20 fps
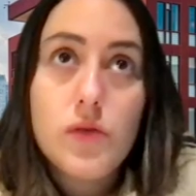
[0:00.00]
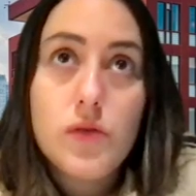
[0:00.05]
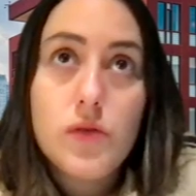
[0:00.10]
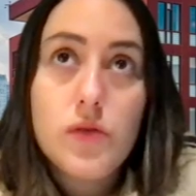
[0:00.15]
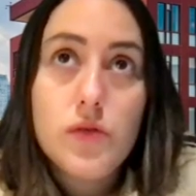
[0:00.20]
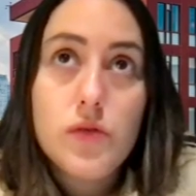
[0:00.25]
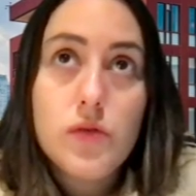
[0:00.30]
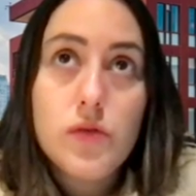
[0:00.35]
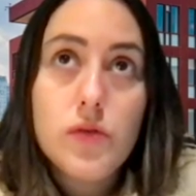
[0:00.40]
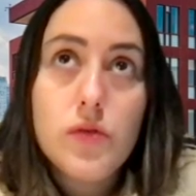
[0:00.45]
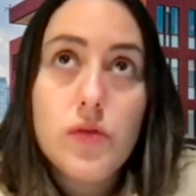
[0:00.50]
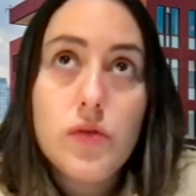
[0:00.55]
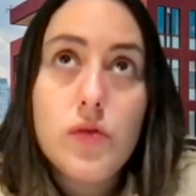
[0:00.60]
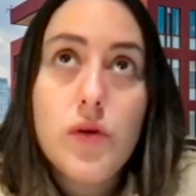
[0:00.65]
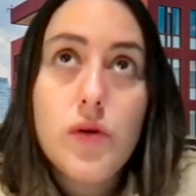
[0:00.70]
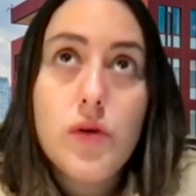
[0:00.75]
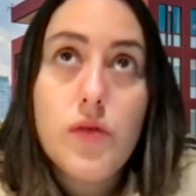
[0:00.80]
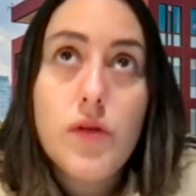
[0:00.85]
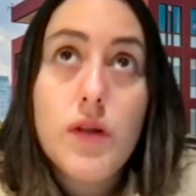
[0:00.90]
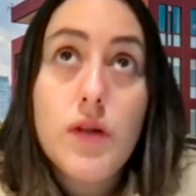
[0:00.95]
to do
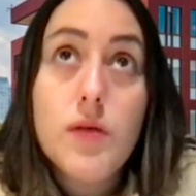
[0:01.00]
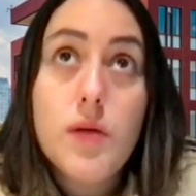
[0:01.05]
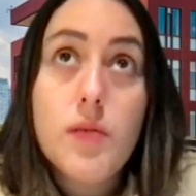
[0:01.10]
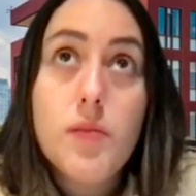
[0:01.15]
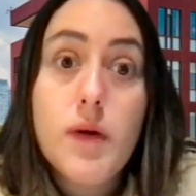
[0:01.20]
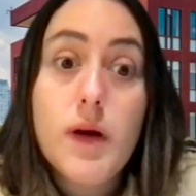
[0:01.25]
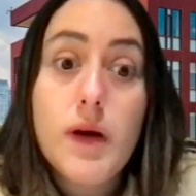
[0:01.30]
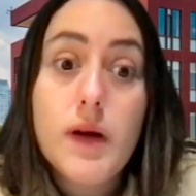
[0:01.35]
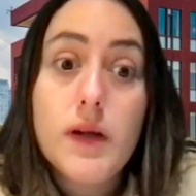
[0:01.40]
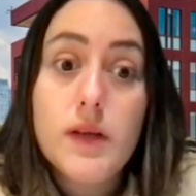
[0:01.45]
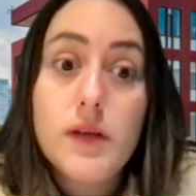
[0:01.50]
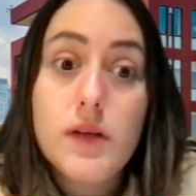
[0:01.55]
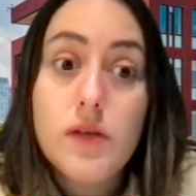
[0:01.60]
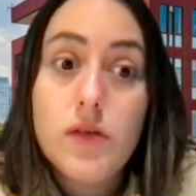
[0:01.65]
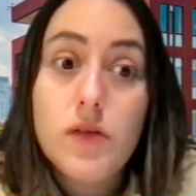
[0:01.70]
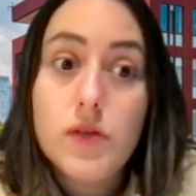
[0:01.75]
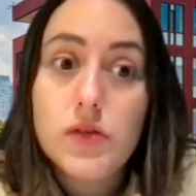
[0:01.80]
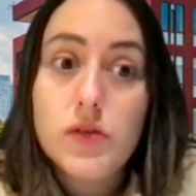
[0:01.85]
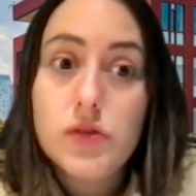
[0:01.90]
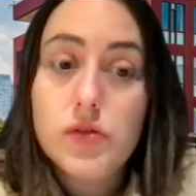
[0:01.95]
a relevant marketing on
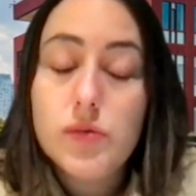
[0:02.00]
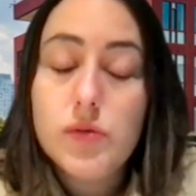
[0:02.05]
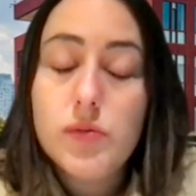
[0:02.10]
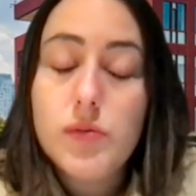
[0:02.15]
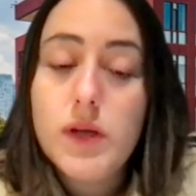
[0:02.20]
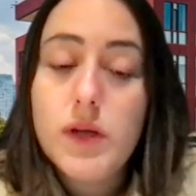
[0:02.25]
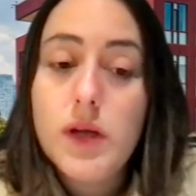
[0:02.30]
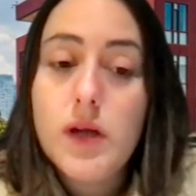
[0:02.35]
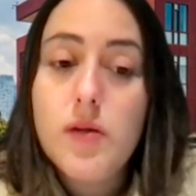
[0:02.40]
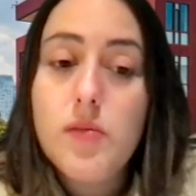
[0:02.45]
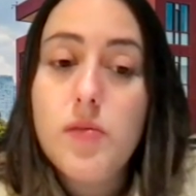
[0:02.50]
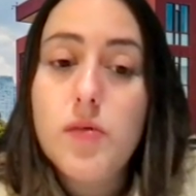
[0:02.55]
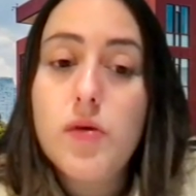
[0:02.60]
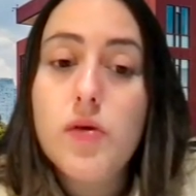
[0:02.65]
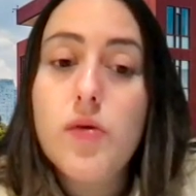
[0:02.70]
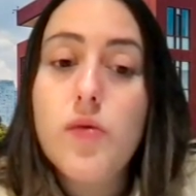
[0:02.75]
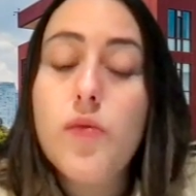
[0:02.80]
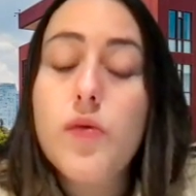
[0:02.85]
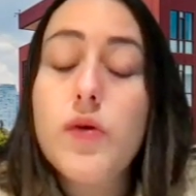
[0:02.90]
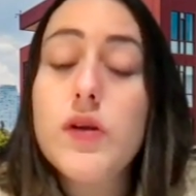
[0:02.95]
consumer
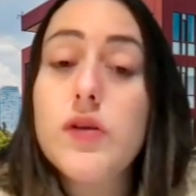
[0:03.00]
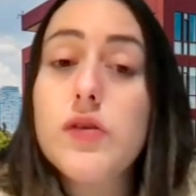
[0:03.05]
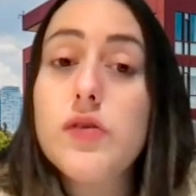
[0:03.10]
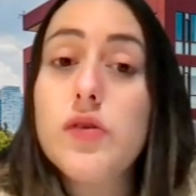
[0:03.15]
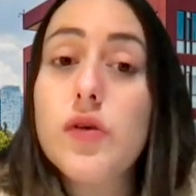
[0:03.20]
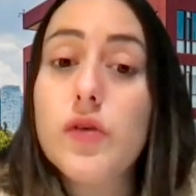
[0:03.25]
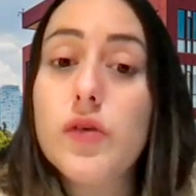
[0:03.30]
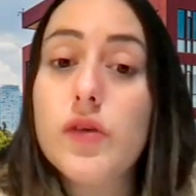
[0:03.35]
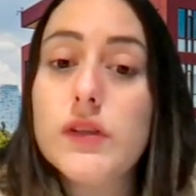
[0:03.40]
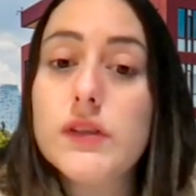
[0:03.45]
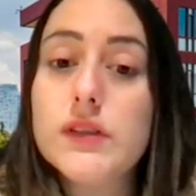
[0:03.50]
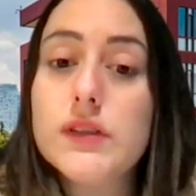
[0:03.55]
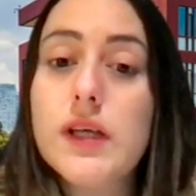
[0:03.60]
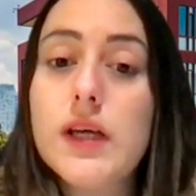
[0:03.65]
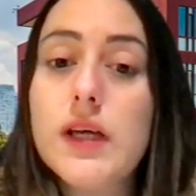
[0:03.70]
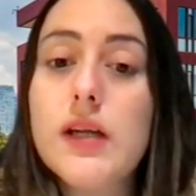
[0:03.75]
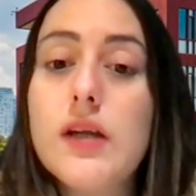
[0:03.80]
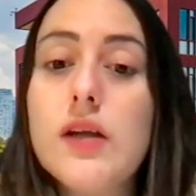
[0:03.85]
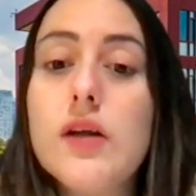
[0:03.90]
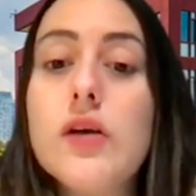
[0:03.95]
behavior, we need to
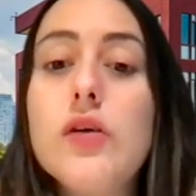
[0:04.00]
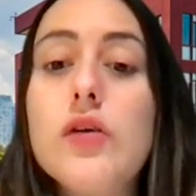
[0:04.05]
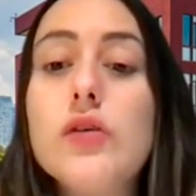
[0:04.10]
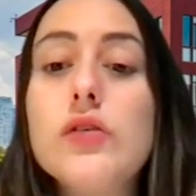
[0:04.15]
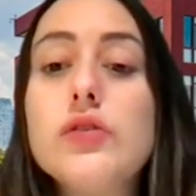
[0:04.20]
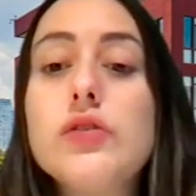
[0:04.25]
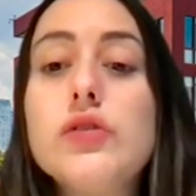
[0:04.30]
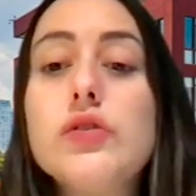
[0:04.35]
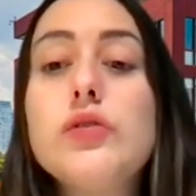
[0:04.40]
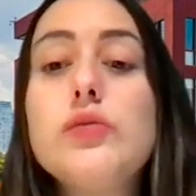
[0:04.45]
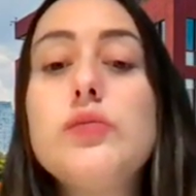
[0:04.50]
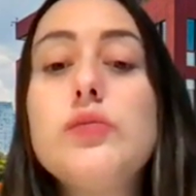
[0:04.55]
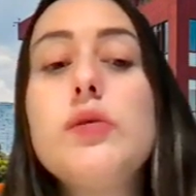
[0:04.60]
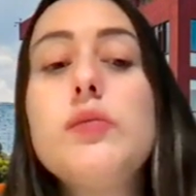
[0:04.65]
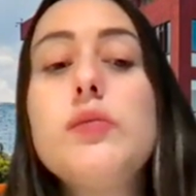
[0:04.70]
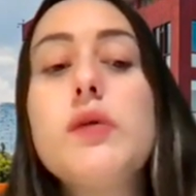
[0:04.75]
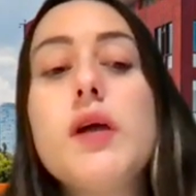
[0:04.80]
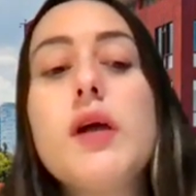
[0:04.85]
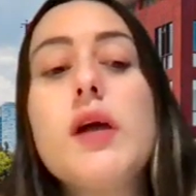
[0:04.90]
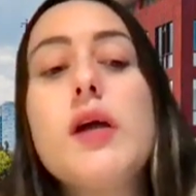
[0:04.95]
understand consumer
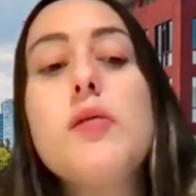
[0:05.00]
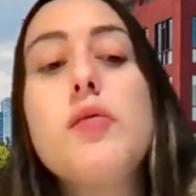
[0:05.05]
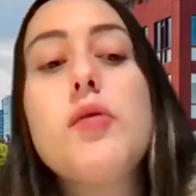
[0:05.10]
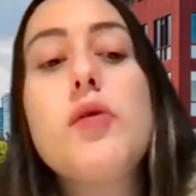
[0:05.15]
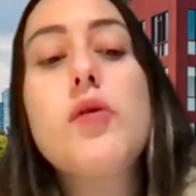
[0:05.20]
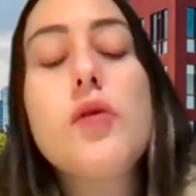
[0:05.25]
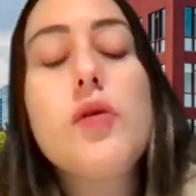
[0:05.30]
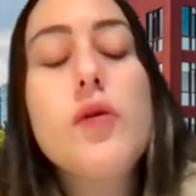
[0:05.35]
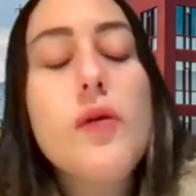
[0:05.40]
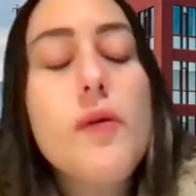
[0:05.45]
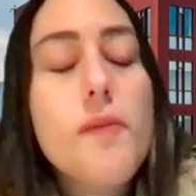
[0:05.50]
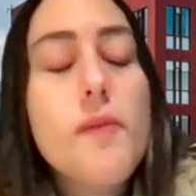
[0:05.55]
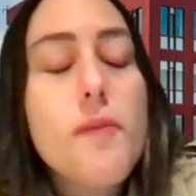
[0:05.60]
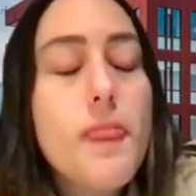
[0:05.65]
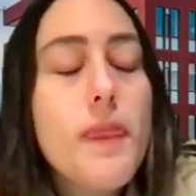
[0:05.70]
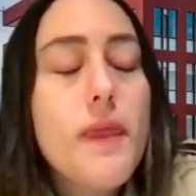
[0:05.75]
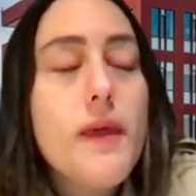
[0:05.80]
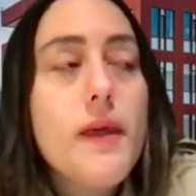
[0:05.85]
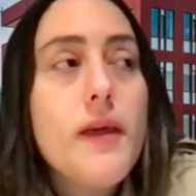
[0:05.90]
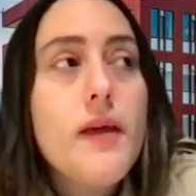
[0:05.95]
behavior,
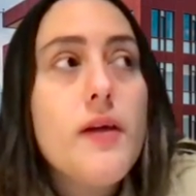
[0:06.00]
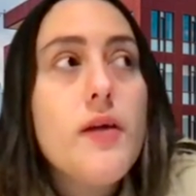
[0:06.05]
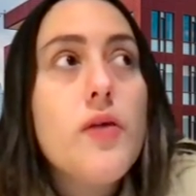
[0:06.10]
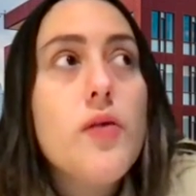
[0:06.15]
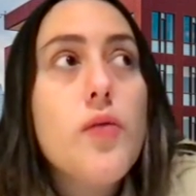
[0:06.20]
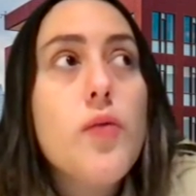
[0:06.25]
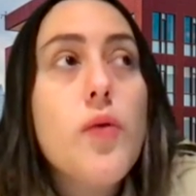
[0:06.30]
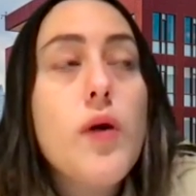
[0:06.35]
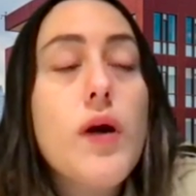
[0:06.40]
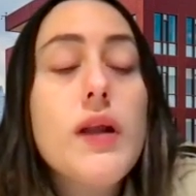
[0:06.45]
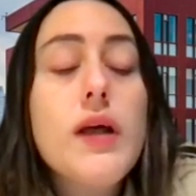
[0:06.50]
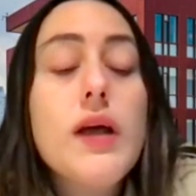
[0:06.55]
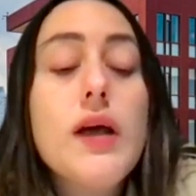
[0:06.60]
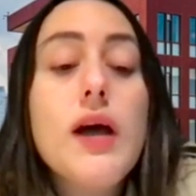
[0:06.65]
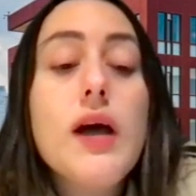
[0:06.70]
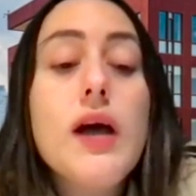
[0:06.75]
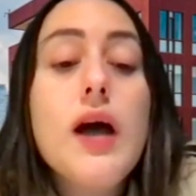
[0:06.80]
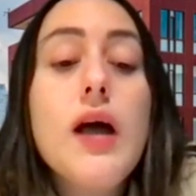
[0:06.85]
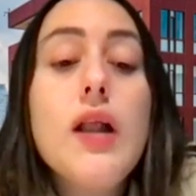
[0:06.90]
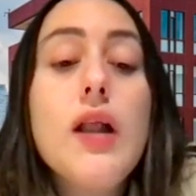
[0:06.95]
what
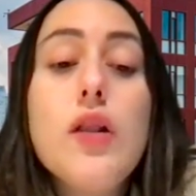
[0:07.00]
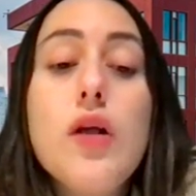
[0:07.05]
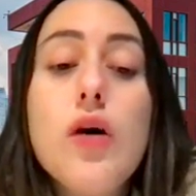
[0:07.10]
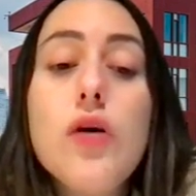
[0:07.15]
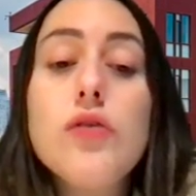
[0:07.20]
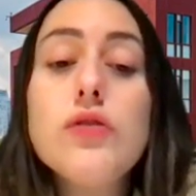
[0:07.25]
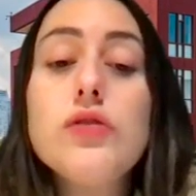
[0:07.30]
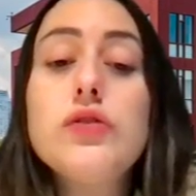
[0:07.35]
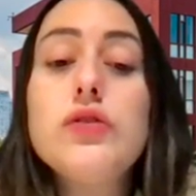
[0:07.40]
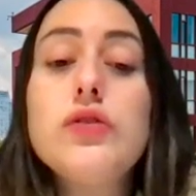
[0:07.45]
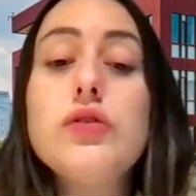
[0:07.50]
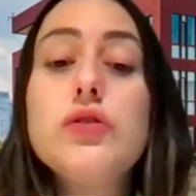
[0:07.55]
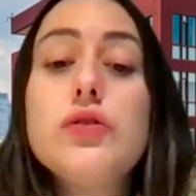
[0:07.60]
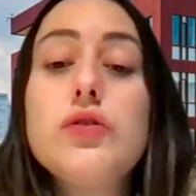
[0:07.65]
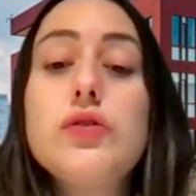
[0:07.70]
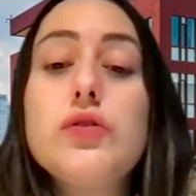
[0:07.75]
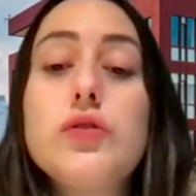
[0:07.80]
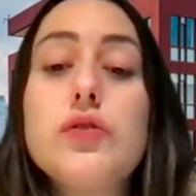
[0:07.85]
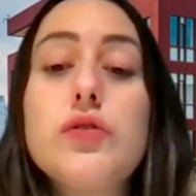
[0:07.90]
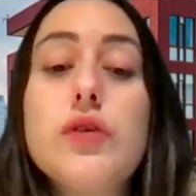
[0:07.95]
allows you
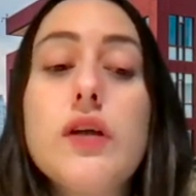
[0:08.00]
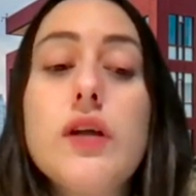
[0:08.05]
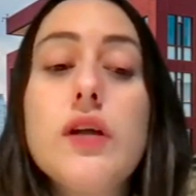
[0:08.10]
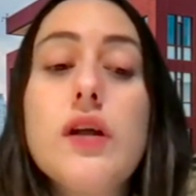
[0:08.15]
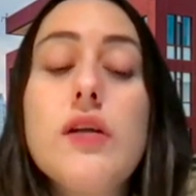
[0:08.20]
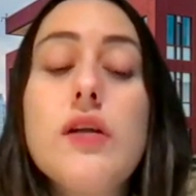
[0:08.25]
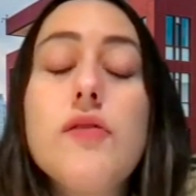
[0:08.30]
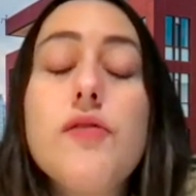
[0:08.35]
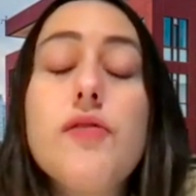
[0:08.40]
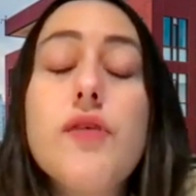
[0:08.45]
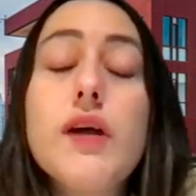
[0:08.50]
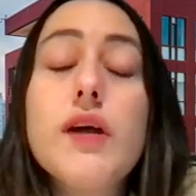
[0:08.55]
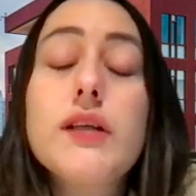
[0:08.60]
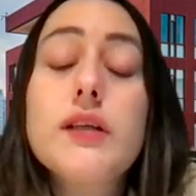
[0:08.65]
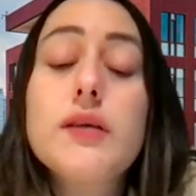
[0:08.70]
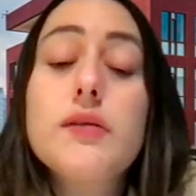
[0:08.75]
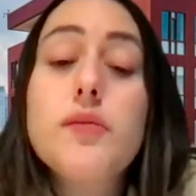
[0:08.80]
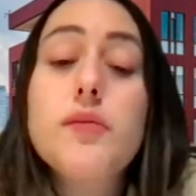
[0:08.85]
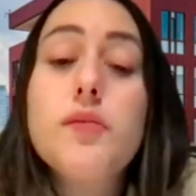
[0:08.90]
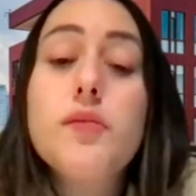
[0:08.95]
to create an
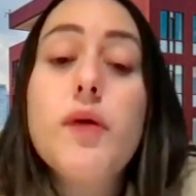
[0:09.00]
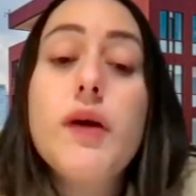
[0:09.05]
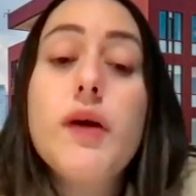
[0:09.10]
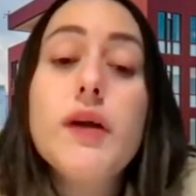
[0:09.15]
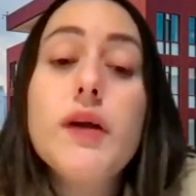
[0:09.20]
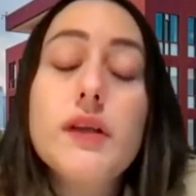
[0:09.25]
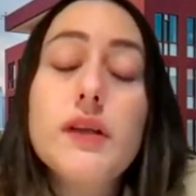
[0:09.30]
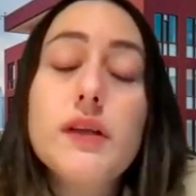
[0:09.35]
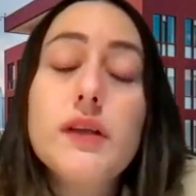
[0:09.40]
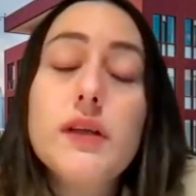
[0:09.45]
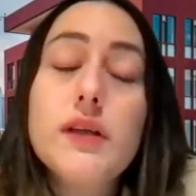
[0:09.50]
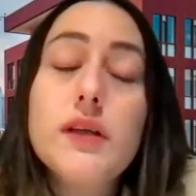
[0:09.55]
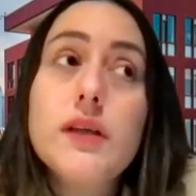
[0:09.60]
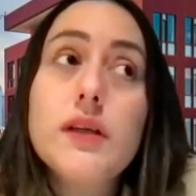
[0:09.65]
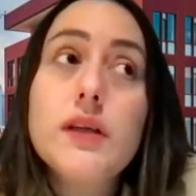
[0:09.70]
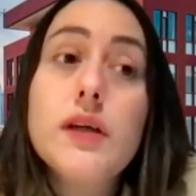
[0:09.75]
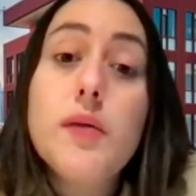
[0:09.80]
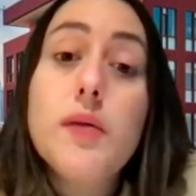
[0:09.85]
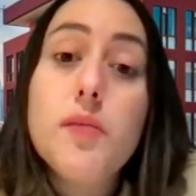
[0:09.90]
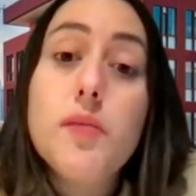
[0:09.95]
effective
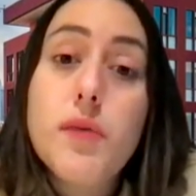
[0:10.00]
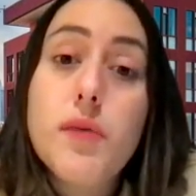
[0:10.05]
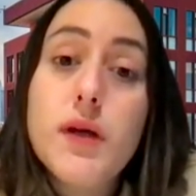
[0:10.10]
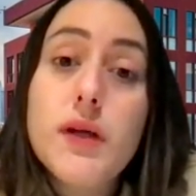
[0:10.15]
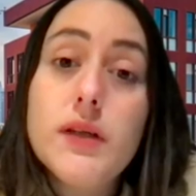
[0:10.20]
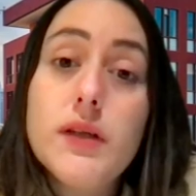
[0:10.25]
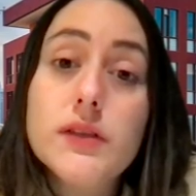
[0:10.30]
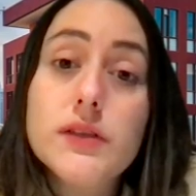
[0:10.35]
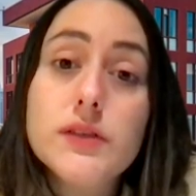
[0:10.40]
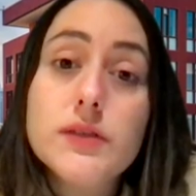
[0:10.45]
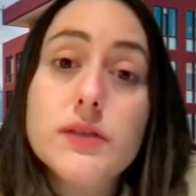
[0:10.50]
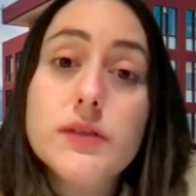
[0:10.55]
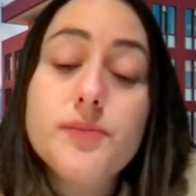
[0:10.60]
marketing campaigns.